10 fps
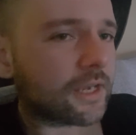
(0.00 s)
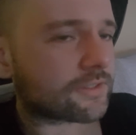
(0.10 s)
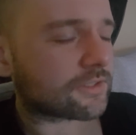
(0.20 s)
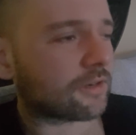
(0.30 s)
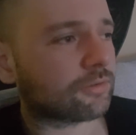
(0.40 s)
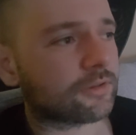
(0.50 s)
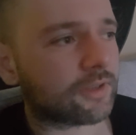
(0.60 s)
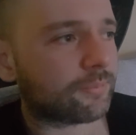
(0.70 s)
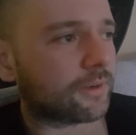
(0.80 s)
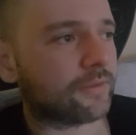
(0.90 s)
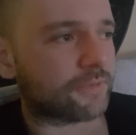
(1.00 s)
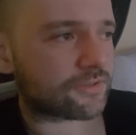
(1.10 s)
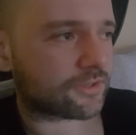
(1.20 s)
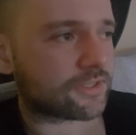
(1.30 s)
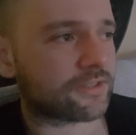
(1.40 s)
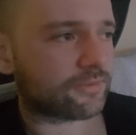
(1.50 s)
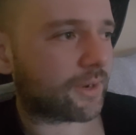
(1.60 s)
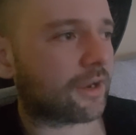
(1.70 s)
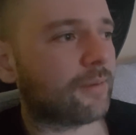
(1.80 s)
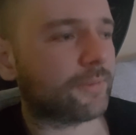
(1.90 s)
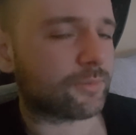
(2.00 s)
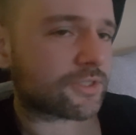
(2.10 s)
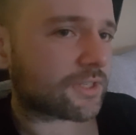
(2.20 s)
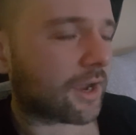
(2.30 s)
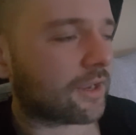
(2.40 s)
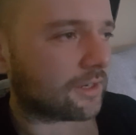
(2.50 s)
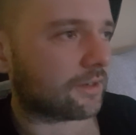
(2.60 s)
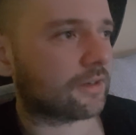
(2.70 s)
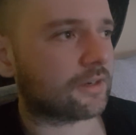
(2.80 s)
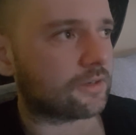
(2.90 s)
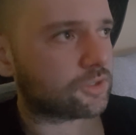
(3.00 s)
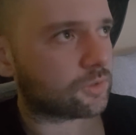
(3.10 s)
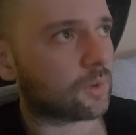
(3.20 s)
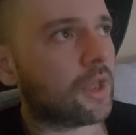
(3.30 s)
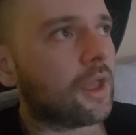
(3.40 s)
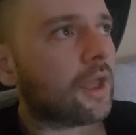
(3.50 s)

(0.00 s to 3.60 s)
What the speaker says: as a software developer and the success of my company was tied in to